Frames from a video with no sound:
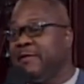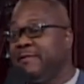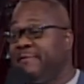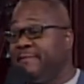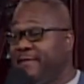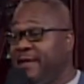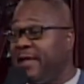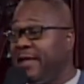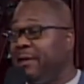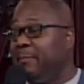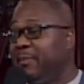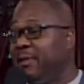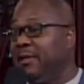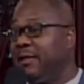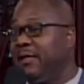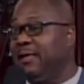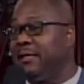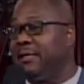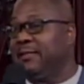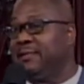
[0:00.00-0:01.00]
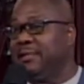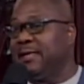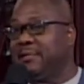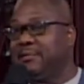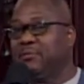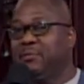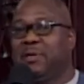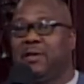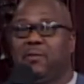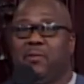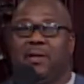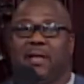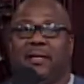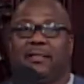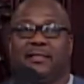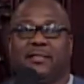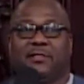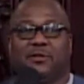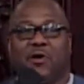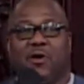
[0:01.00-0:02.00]
Family. That's what I would
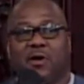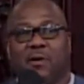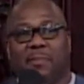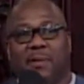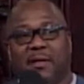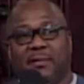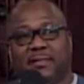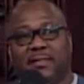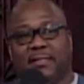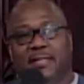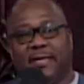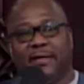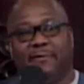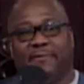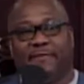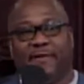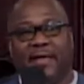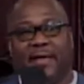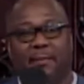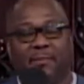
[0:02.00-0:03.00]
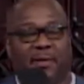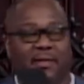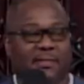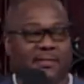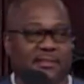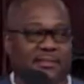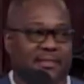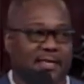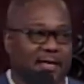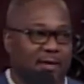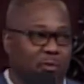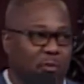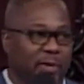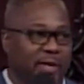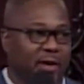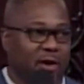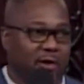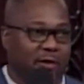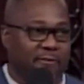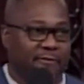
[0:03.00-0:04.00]
like to talk about today, family, just like
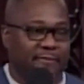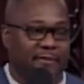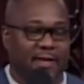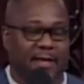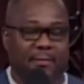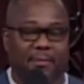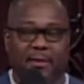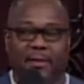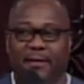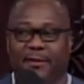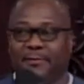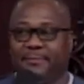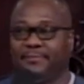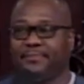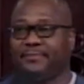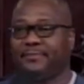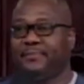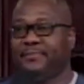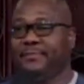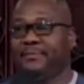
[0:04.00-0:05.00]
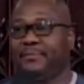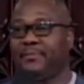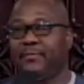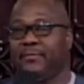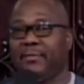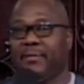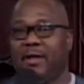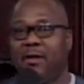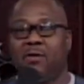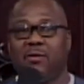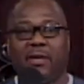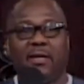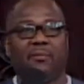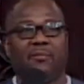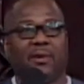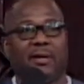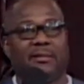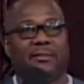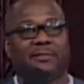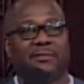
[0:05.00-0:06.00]
we are a family. Oh,
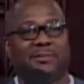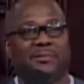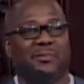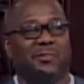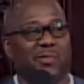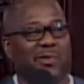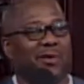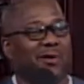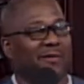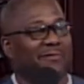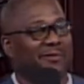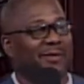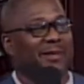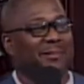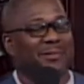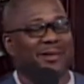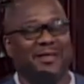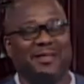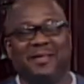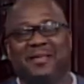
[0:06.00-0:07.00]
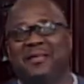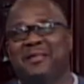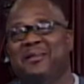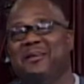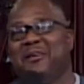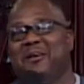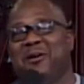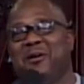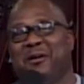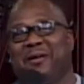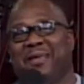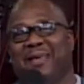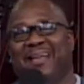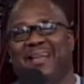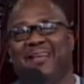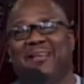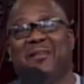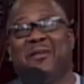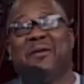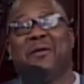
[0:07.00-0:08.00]
that works. We are a family.
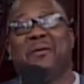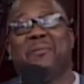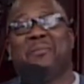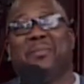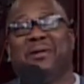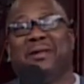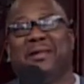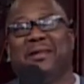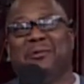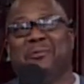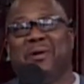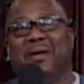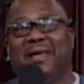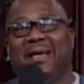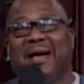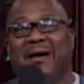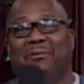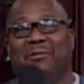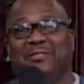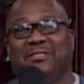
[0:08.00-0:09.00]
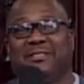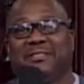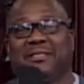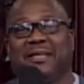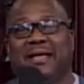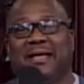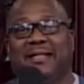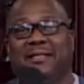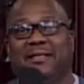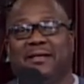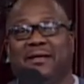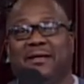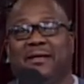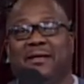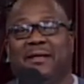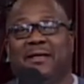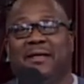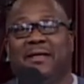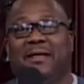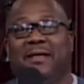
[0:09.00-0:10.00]
Okay. But anyway, I would just like
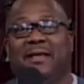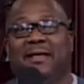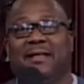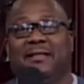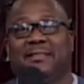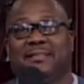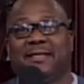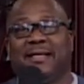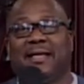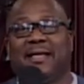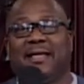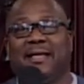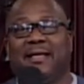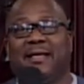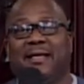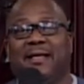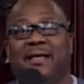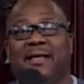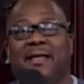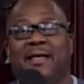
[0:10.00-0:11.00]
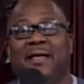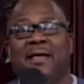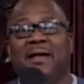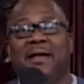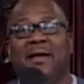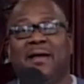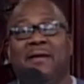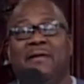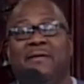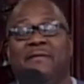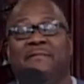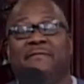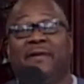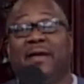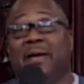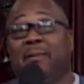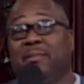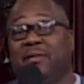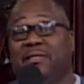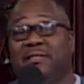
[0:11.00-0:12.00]
to say,
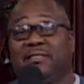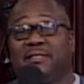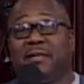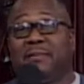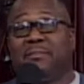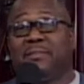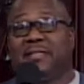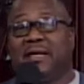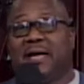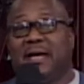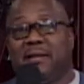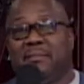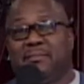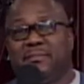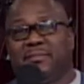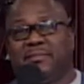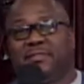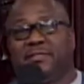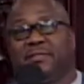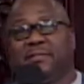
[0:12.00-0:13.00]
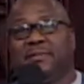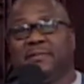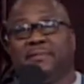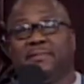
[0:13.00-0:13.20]
families sometimes